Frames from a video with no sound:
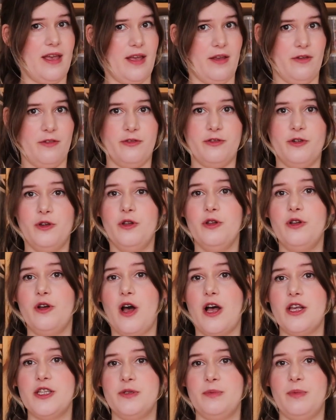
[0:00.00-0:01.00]
a full
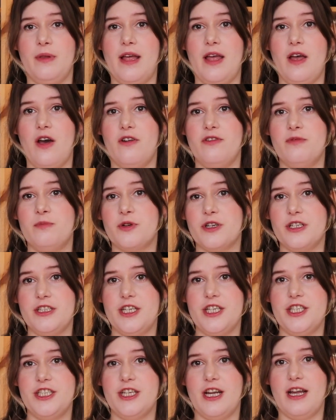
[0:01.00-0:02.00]
cosplay of
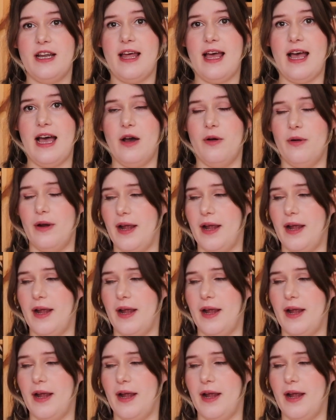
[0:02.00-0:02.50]
Morticia now.